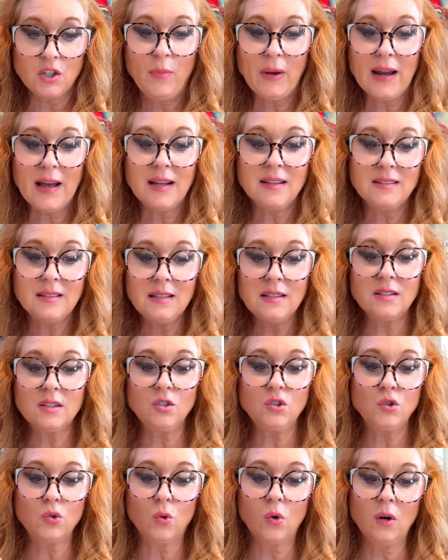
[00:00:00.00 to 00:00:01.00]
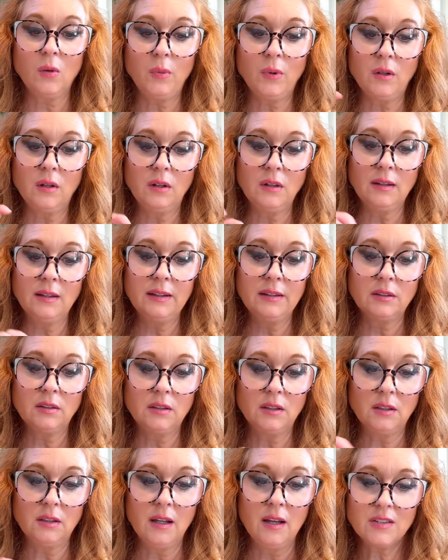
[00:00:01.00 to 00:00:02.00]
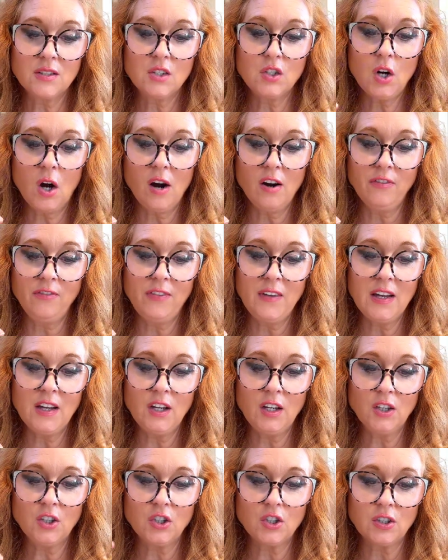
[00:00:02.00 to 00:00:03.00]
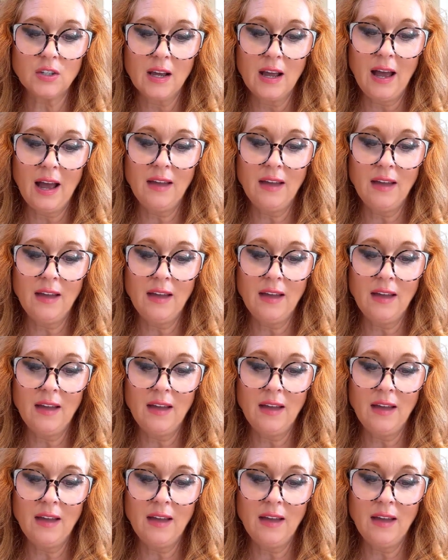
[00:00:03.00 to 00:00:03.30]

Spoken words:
but it has these adorable little starfish